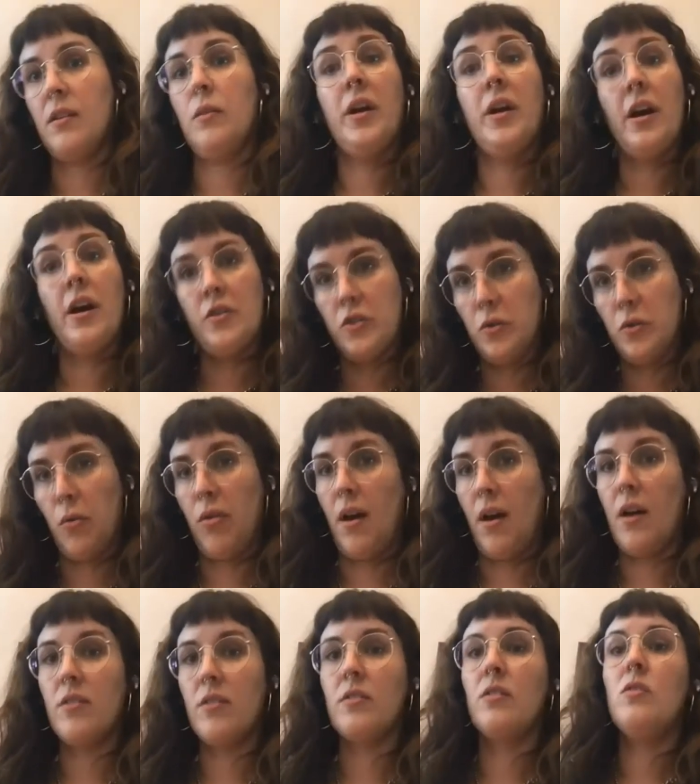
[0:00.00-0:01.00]
and we got
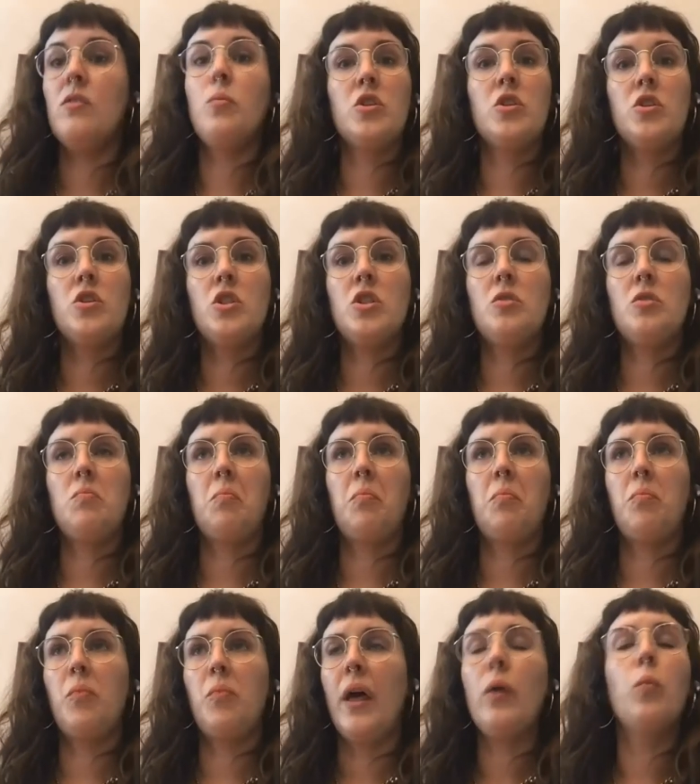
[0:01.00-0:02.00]
2,000, which
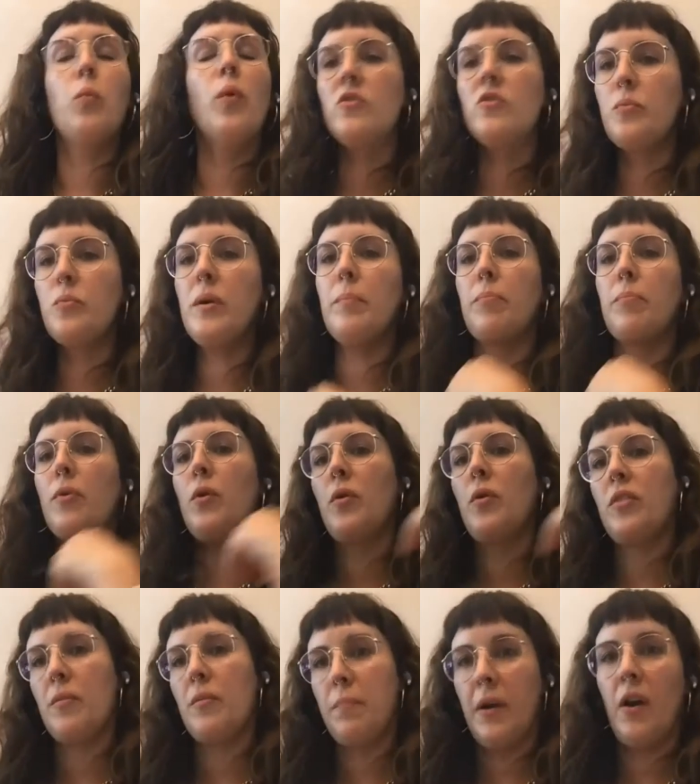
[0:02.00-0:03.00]
like once we
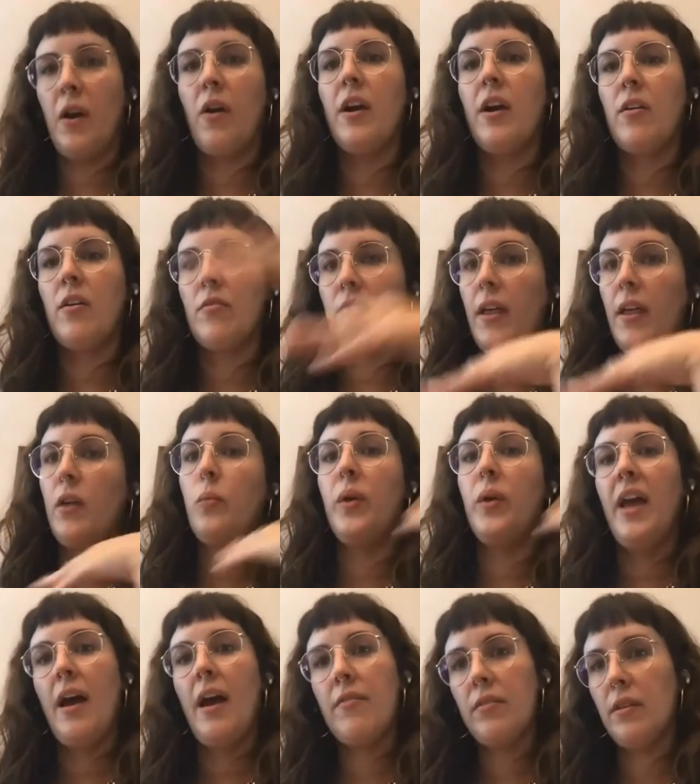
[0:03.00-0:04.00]
broke the barrier of like,
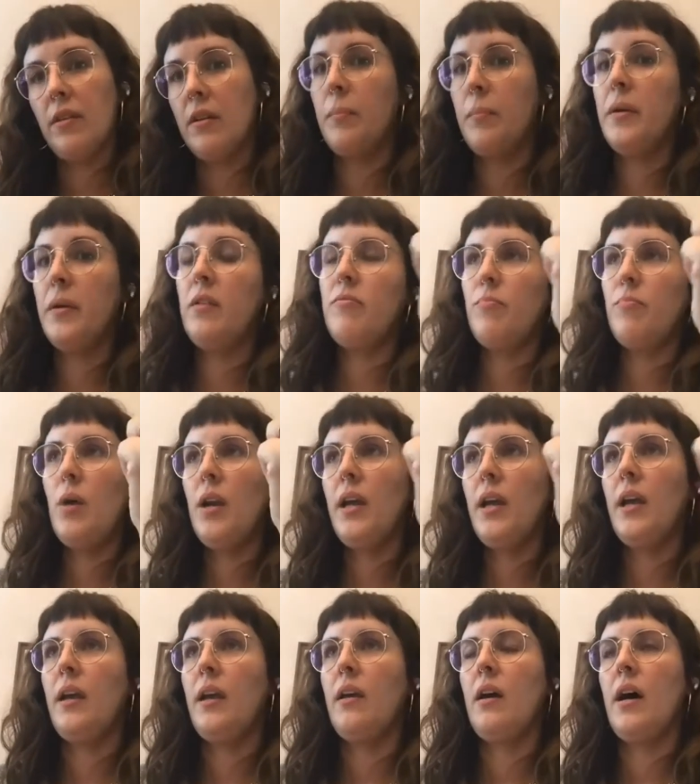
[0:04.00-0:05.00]
we have a little bit of
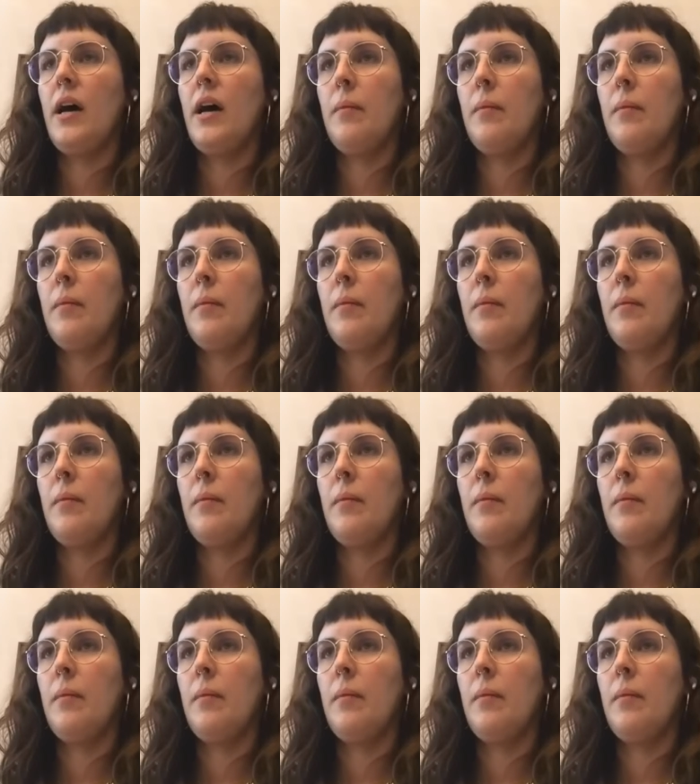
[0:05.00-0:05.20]
money,